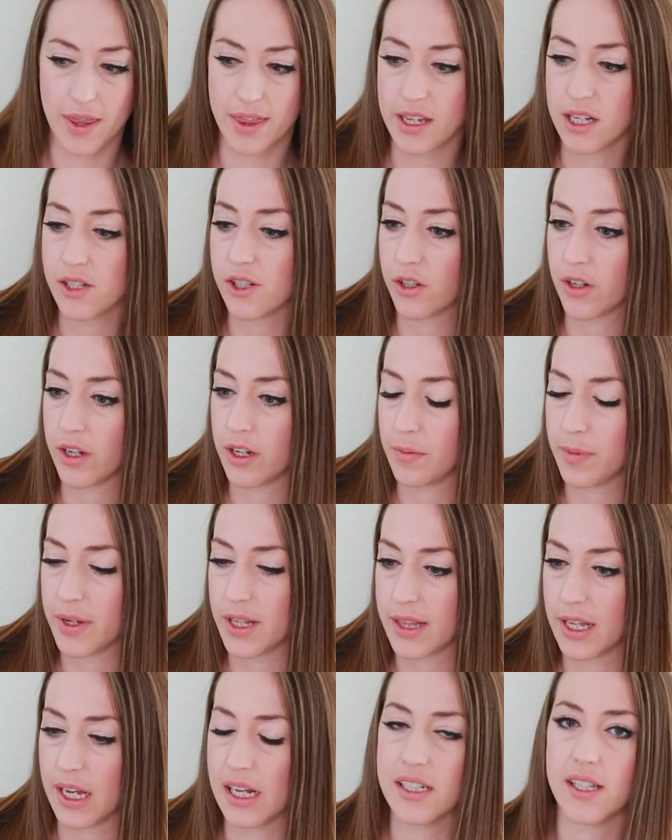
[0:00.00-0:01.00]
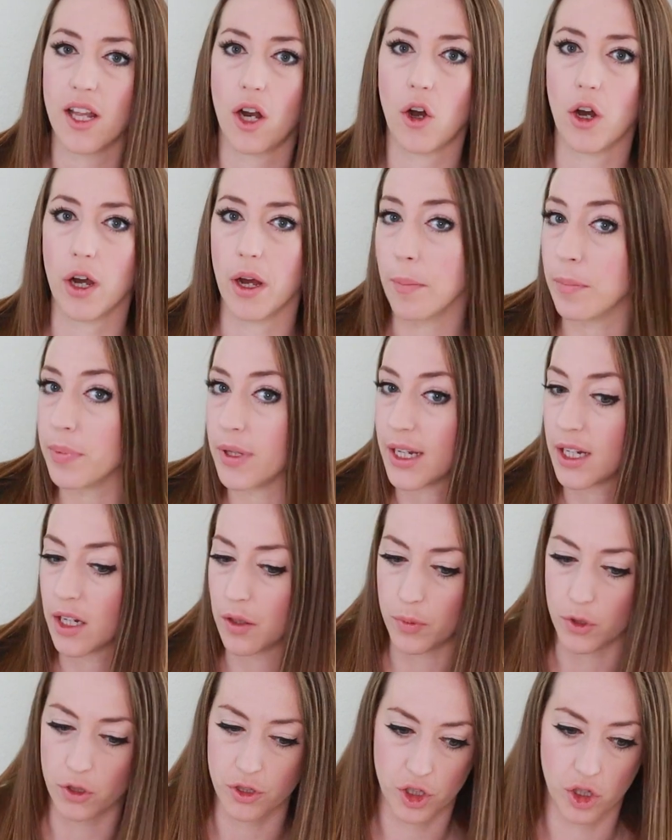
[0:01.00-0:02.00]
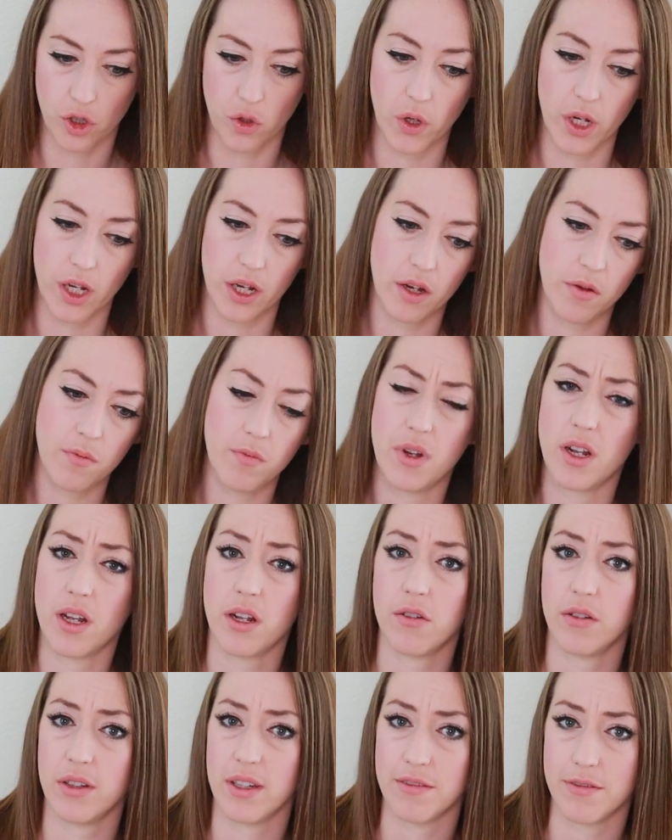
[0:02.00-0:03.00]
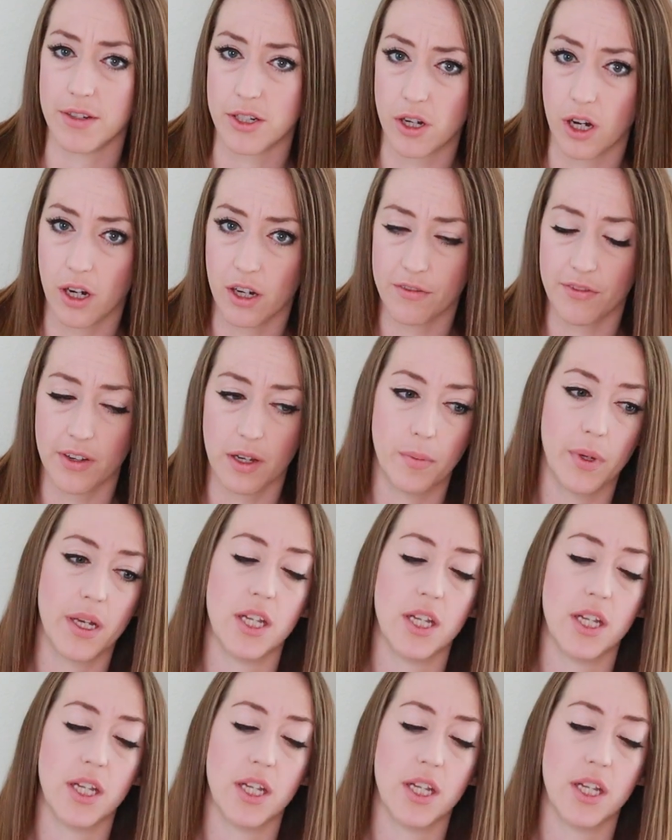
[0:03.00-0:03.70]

These are going to be things that are applicable to not only photography,